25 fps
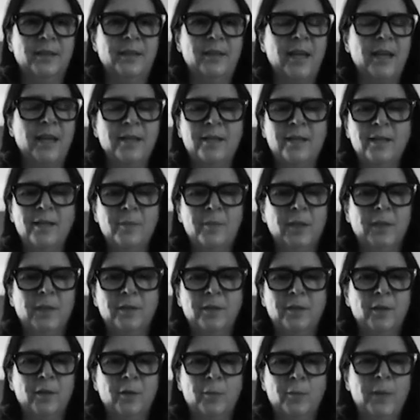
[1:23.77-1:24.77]
18 months
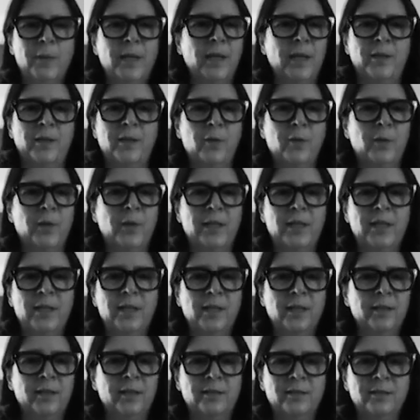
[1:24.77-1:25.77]
ago, we had no
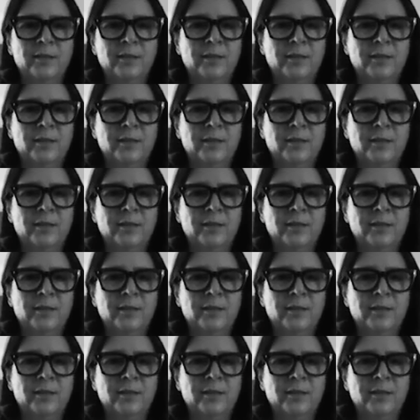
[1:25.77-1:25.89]
idea.